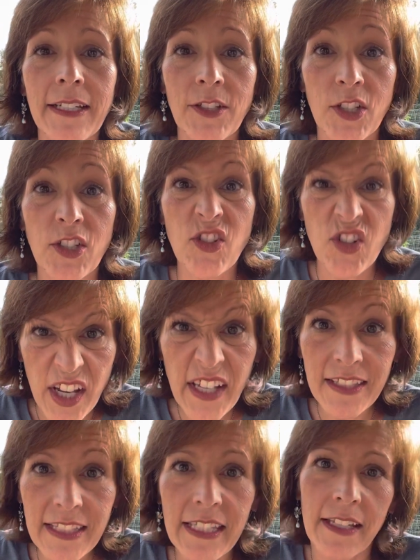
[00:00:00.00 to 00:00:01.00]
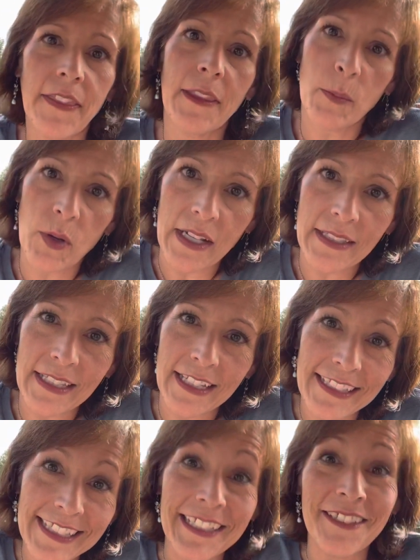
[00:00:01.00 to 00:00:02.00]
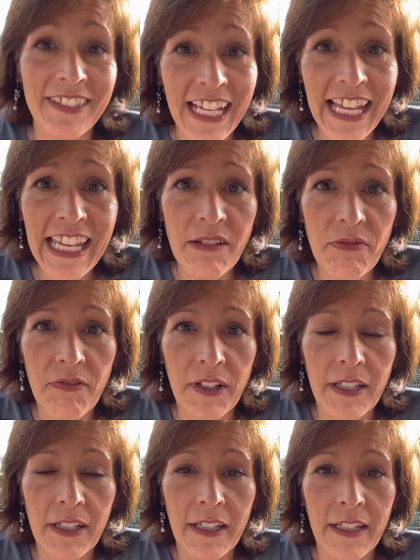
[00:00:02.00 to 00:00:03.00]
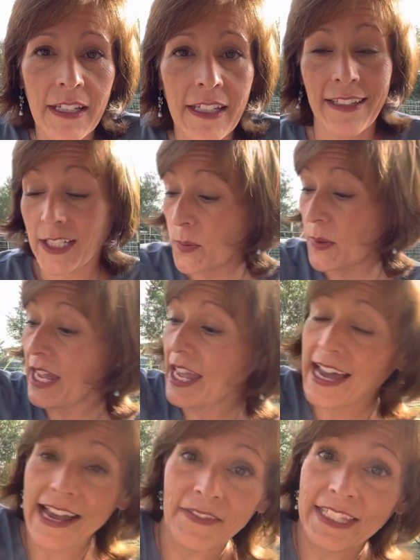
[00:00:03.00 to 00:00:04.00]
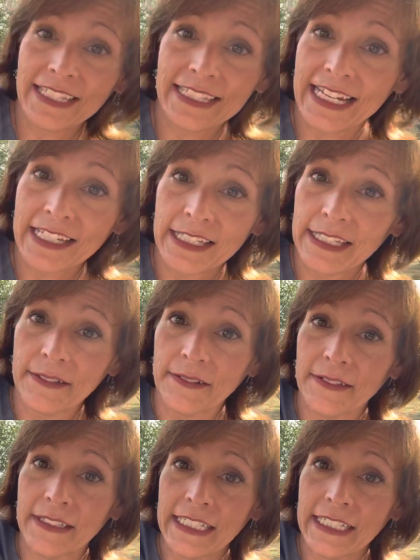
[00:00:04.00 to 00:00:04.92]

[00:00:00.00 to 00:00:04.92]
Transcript: to trust the process of life. That's why I have this tattoo.